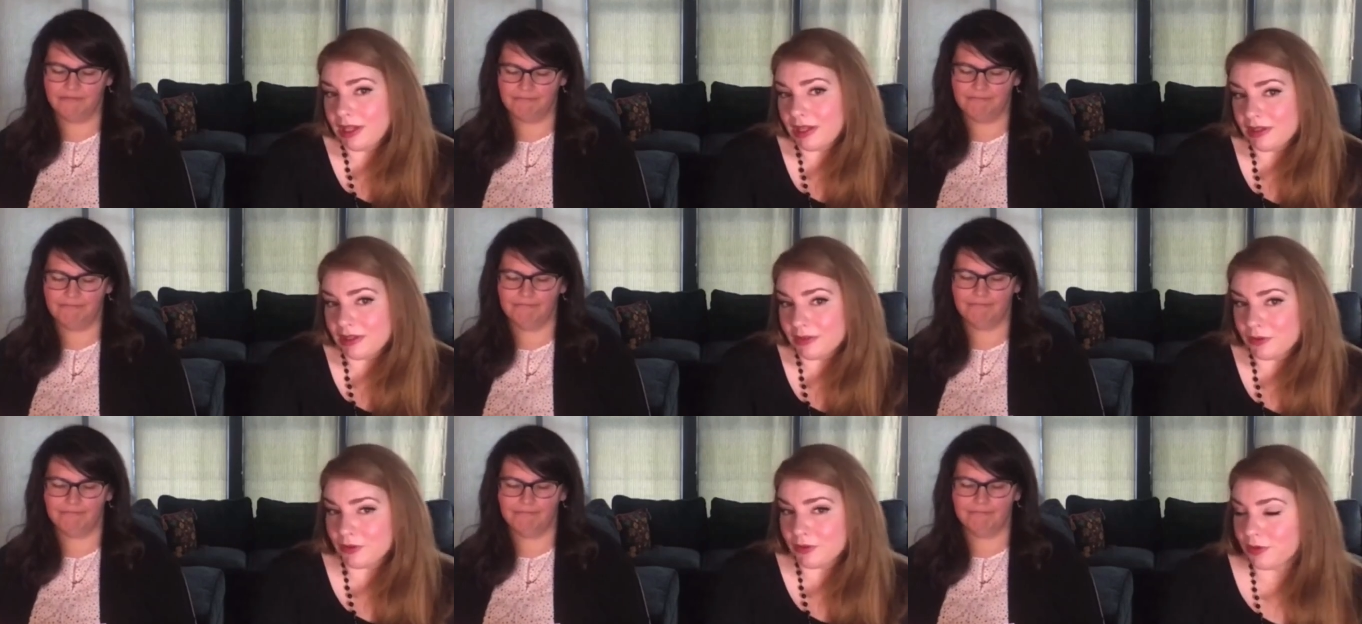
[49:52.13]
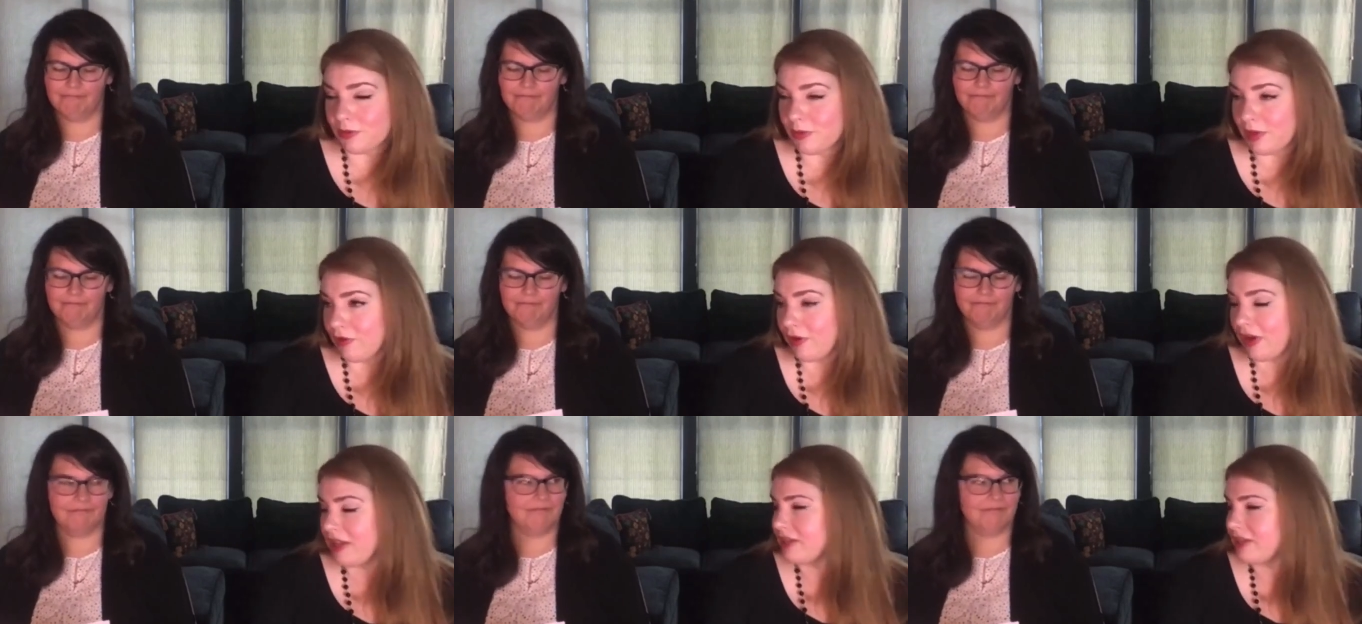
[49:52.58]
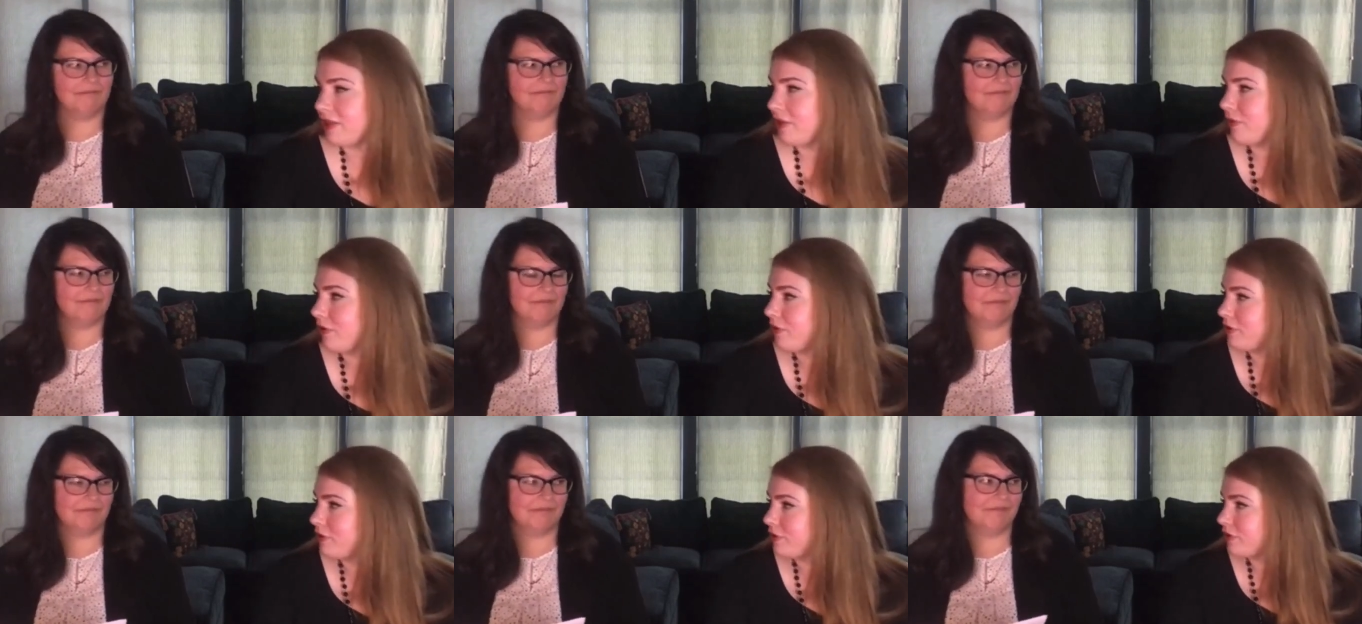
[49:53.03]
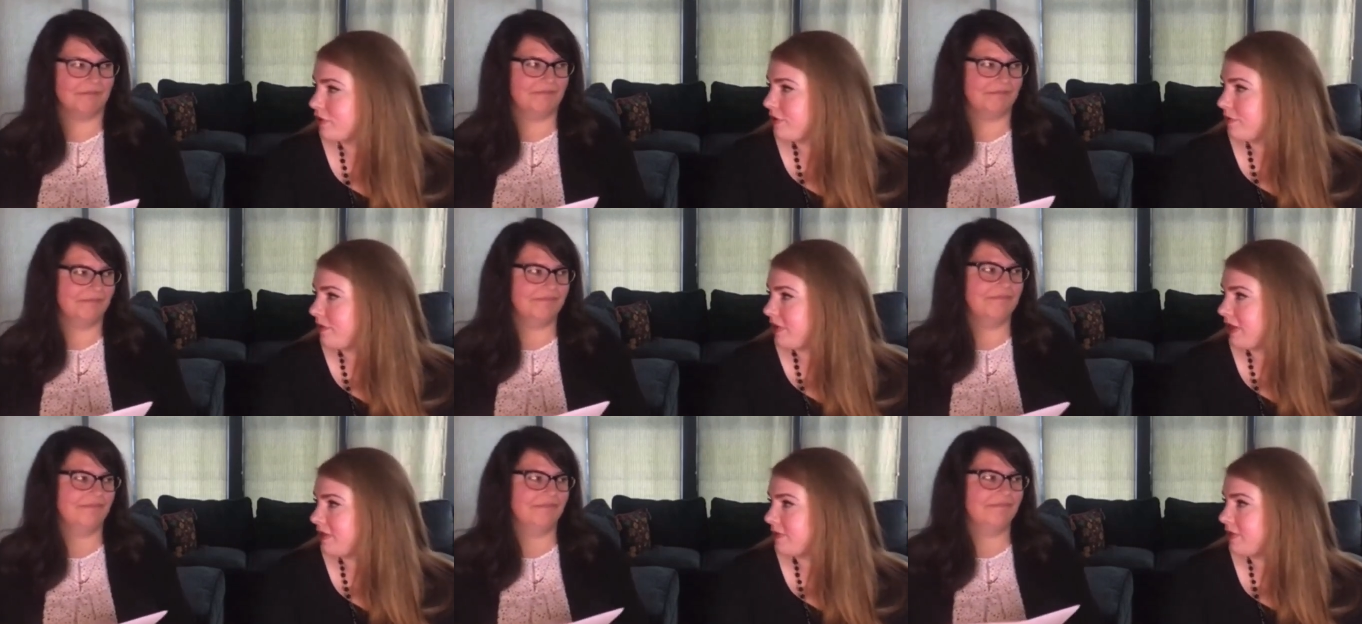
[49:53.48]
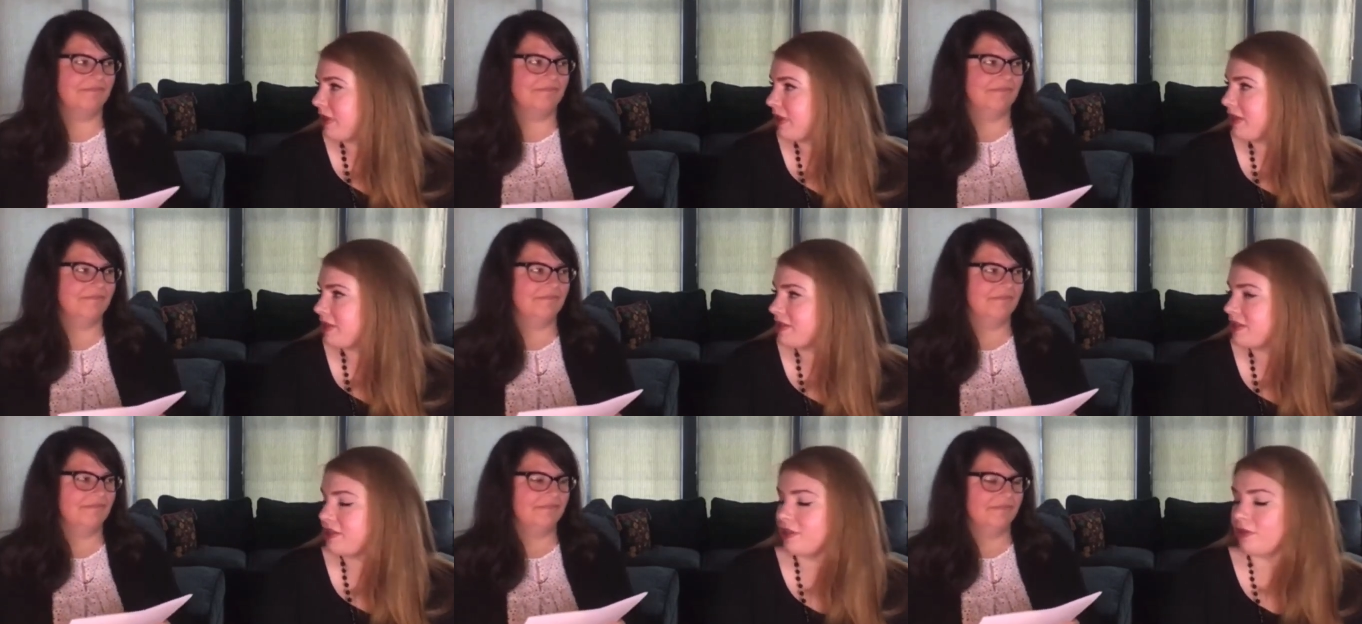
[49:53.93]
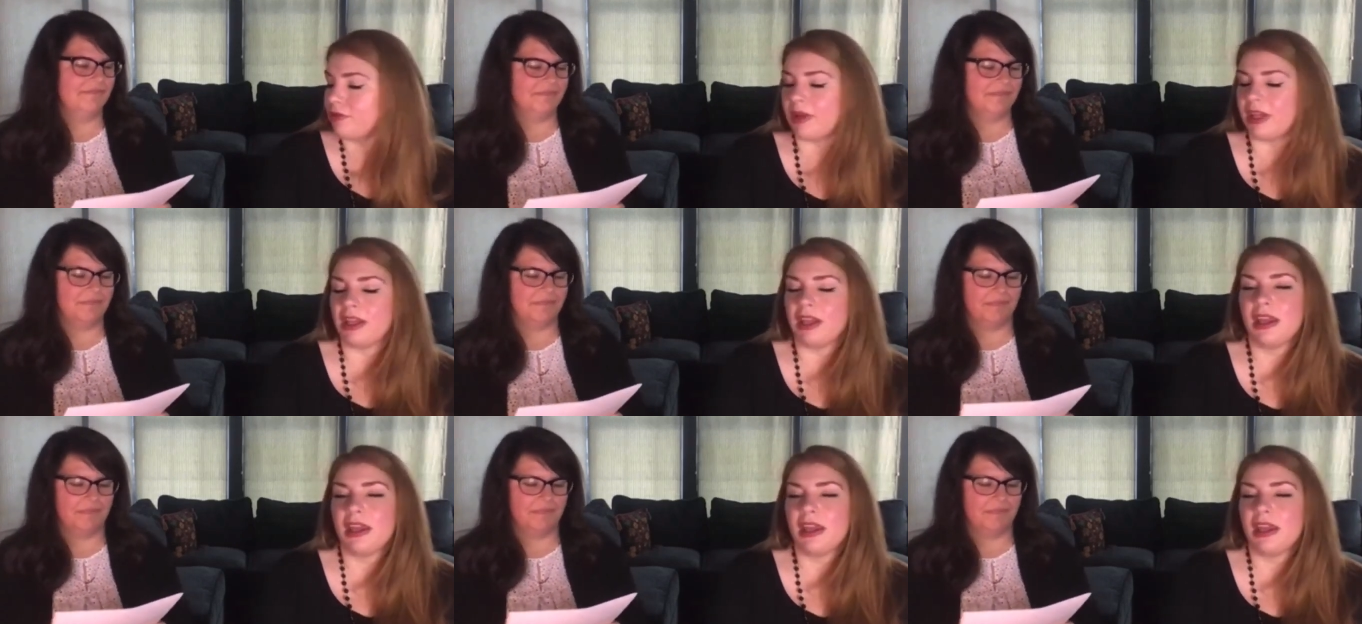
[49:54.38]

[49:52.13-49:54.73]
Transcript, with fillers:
Speaker 1: which would be great. So those are some things we'd like to do, but